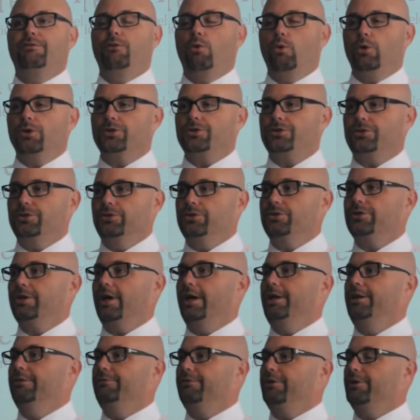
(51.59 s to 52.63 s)
forces
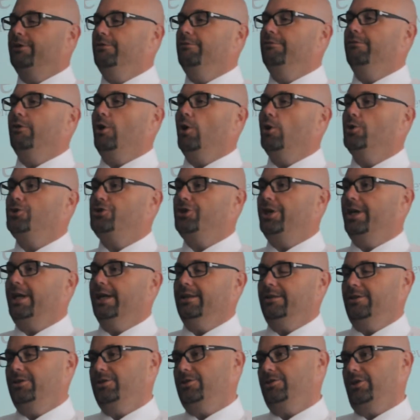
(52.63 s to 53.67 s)
kind of converging
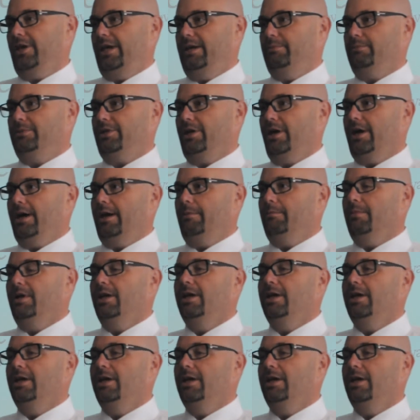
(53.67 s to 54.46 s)
at the same time.